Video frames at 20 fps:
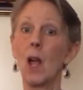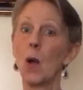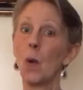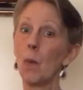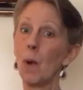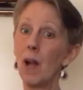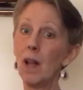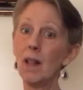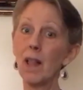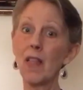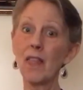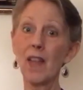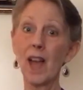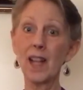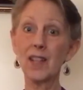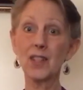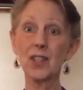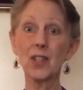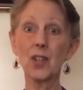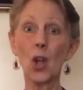Well,
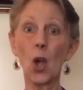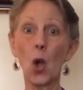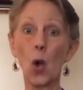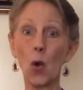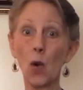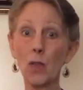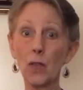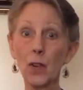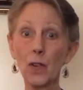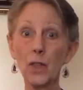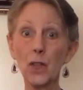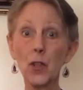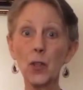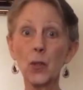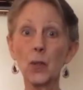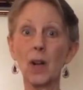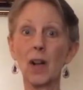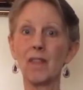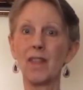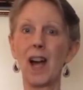that's an
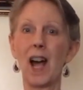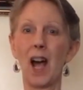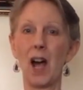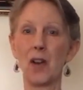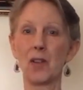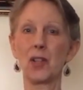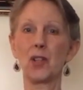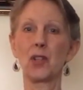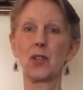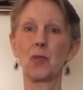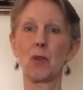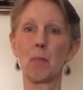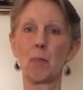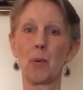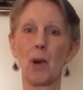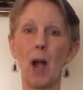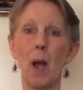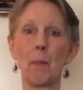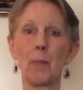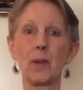overview of how to do a
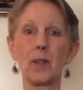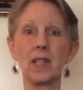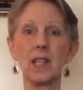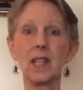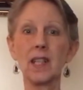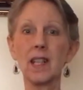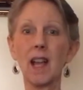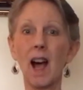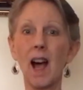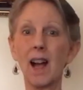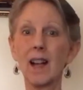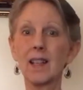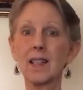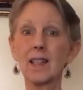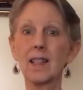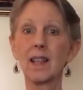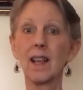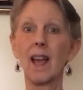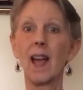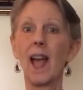proper
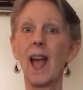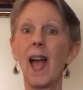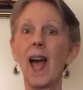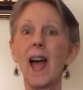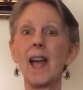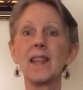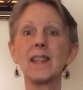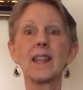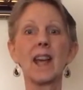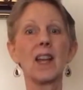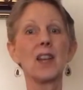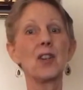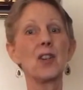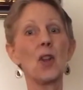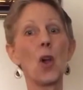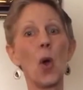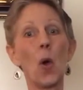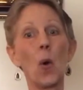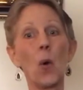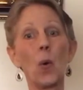detox, and I
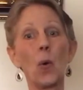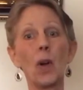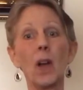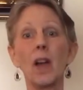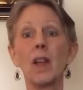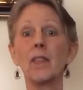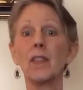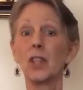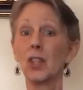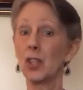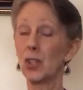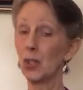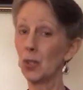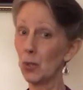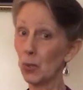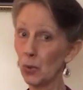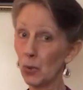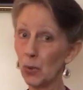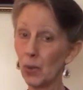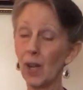know that
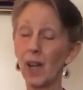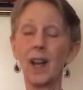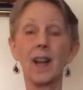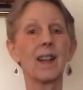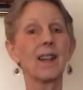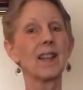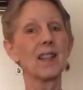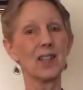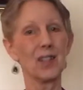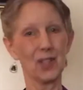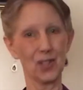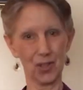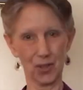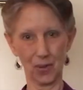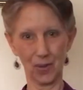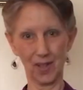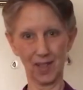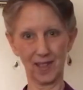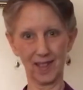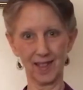you can
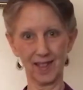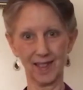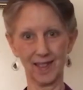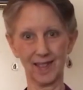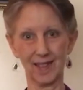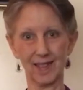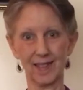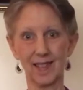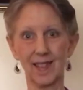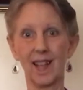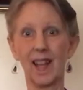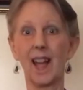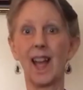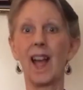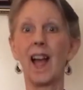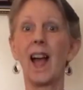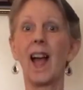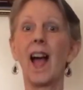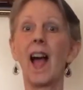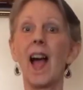do it.
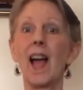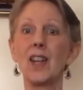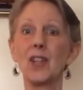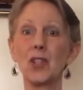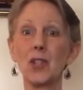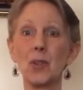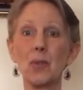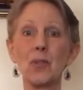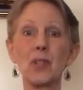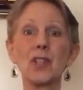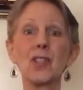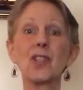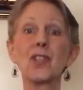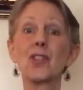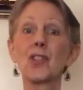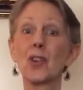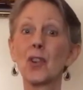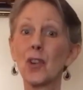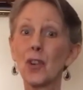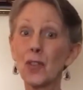And you
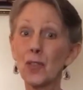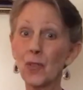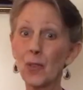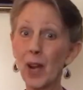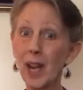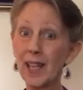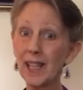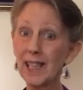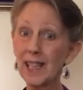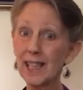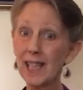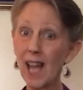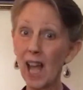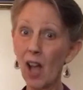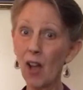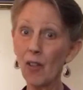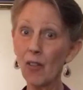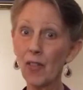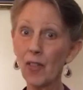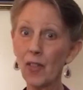deserve radiant
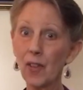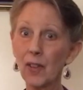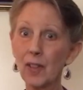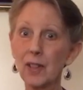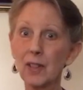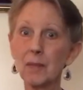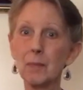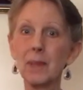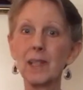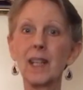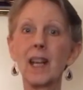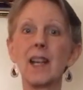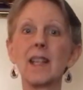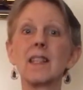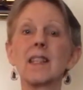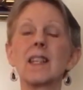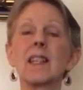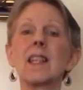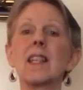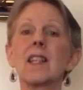health
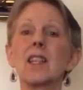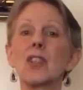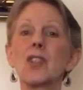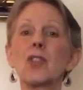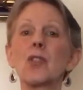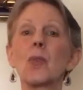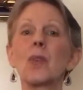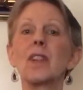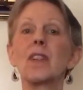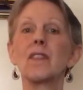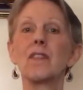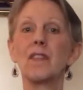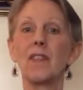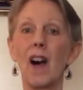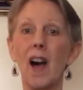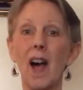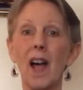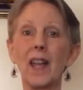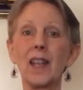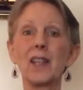because it is your
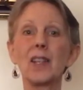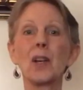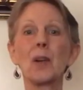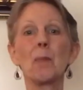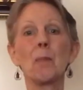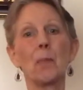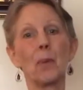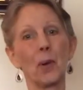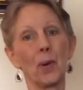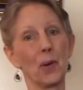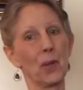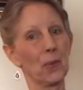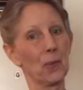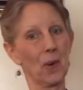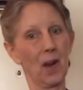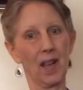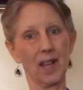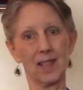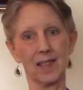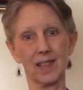divine
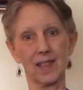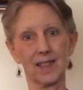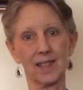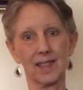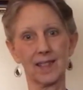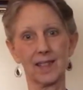birthright.